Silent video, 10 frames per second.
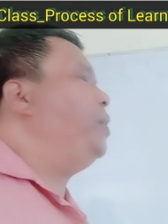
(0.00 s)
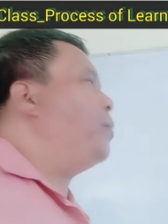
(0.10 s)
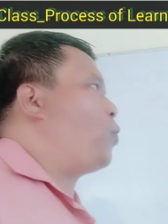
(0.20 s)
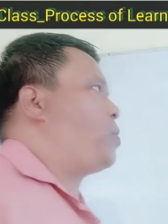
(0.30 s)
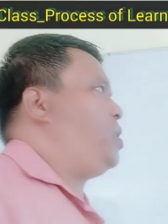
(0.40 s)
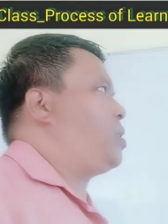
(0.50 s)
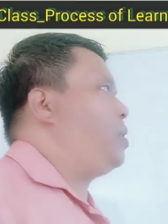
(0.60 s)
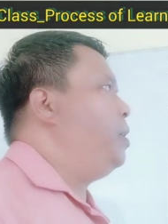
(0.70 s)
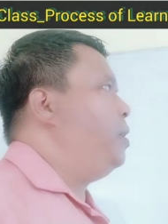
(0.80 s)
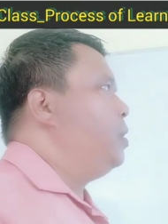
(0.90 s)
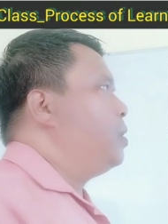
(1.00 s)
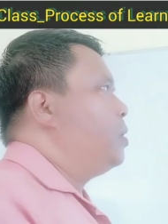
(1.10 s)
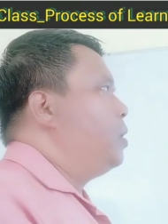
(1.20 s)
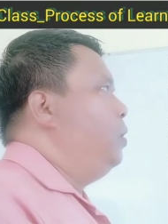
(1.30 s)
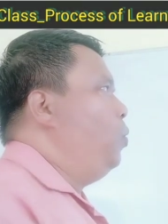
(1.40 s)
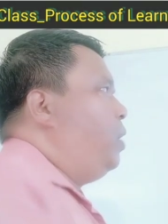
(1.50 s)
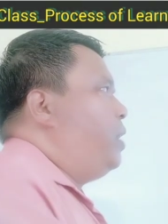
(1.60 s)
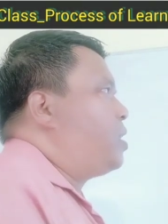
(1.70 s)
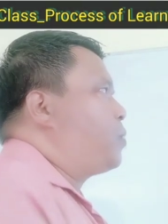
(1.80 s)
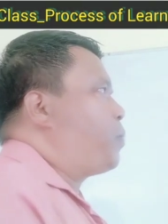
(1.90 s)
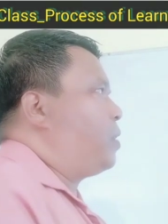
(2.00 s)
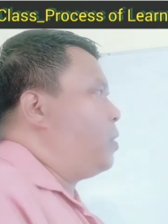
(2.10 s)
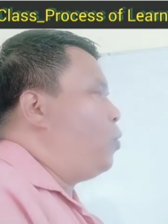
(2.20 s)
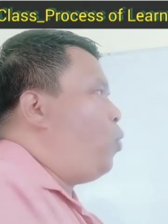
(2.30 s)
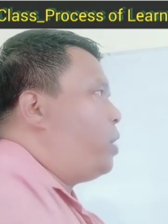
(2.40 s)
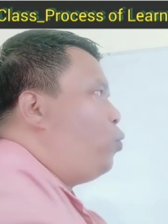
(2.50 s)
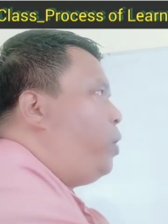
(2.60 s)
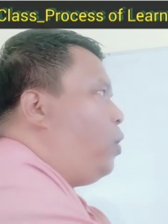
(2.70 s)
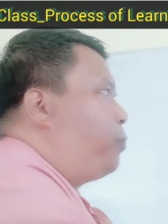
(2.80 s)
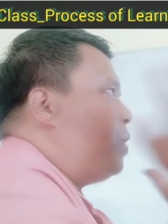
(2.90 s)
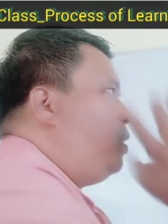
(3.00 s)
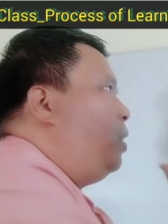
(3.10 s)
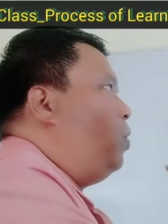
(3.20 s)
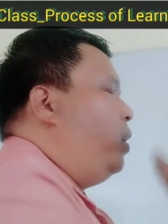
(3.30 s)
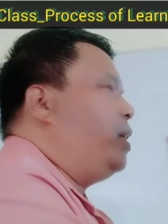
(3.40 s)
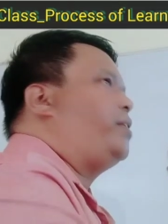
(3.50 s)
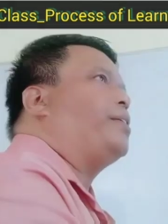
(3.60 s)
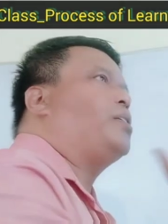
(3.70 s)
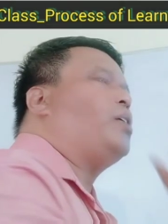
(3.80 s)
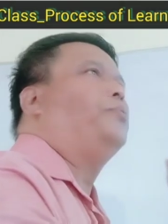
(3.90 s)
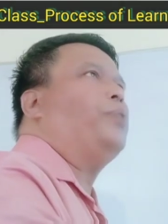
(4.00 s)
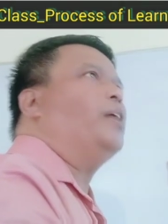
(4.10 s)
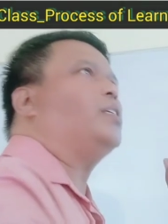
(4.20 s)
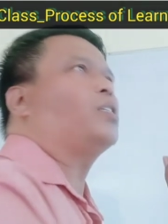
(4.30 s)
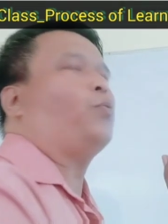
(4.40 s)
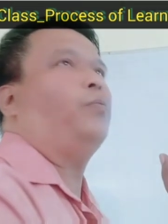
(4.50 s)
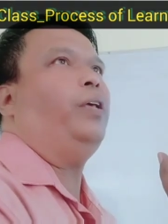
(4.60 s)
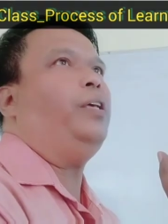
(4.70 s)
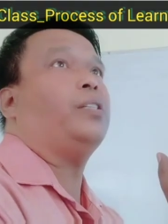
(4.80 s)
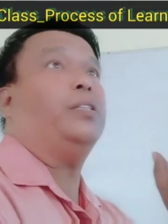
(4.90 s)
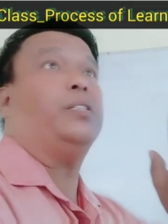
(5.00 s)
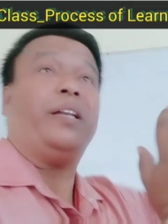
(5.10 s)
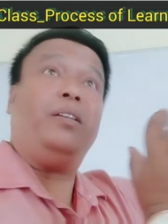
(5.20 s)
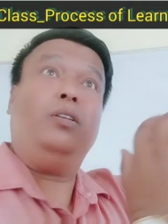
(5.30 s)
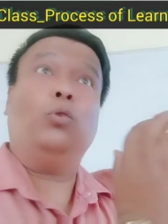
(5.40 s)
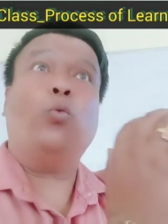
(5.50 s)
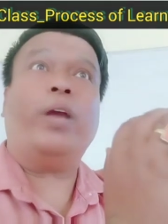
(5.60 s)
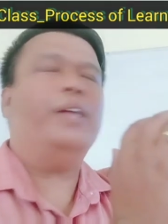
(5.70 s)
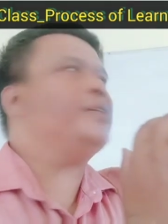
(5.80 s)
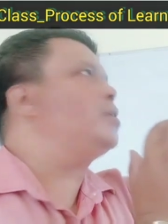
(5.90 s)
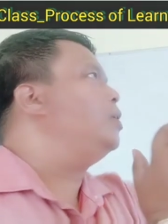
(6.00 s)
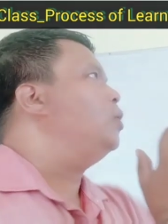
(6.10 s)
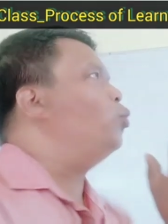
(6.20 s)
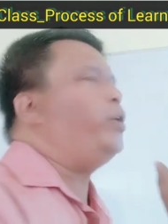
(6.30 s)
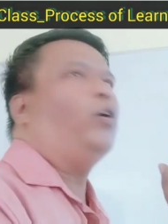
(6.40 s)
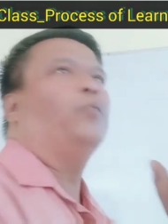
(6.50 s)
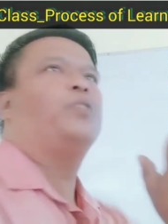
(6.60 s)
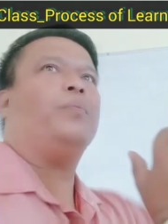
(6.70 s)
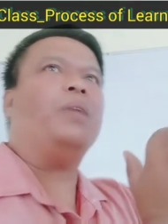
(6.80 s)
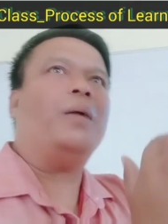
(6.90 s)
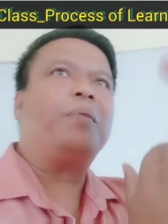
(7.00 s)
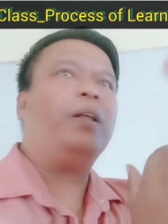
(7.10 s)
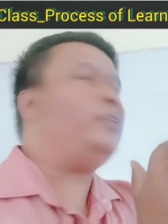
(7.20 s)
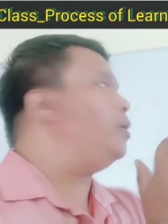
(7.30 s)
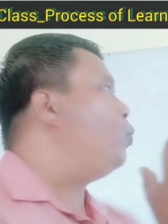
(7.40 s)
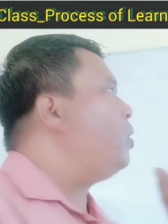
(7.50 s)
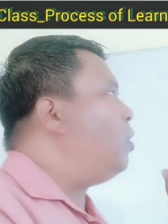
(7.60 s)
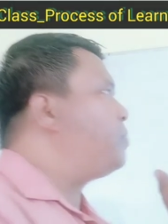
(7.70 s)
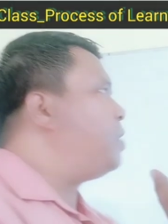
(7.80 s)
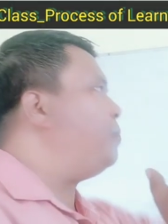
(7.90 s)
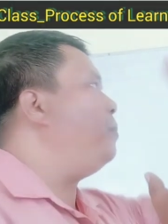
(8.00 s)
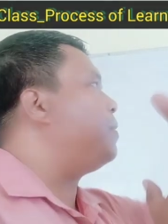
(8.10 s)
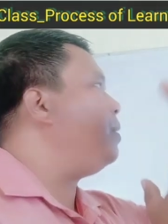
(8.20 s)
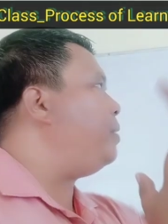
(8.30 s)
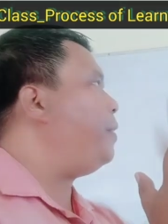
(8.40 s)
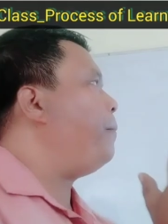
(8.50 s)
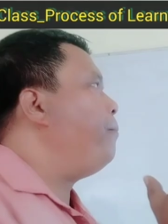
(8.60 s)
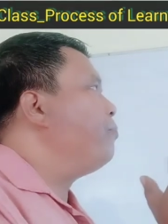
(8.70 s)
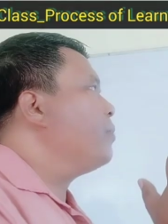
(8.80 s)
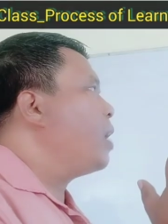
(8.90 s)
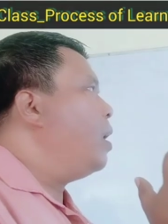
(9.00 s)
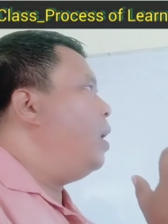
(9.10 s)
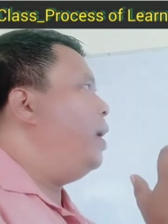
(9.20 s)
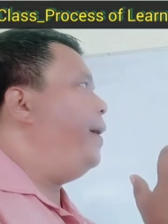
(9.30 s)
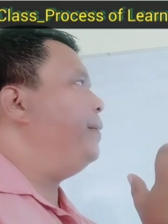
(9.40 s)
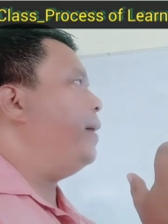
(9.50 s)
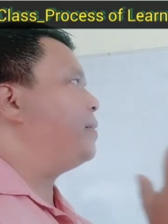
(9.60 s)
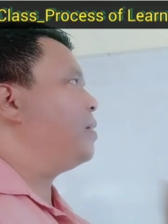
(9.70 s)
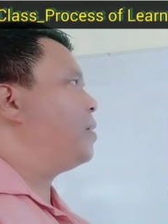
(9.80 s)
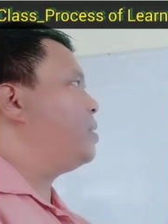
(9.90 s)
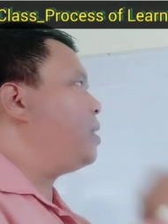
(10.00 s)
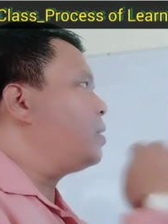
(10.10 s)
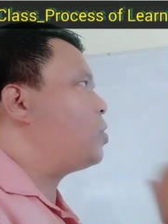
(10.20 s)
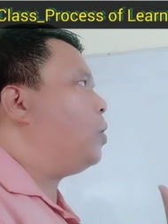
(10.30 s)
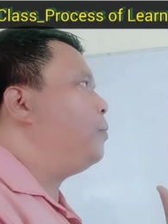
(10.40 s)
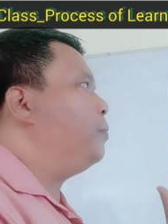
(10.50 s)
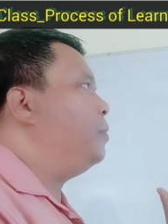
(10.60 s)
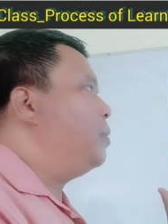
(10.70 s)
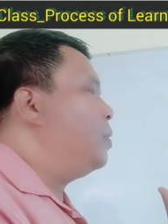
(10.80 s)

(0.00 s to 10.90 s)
the process. Knowledge is product. What we obtain the knowledge that sun rises from the east and sets in the west. We observe every day. We observe every day, and as a result of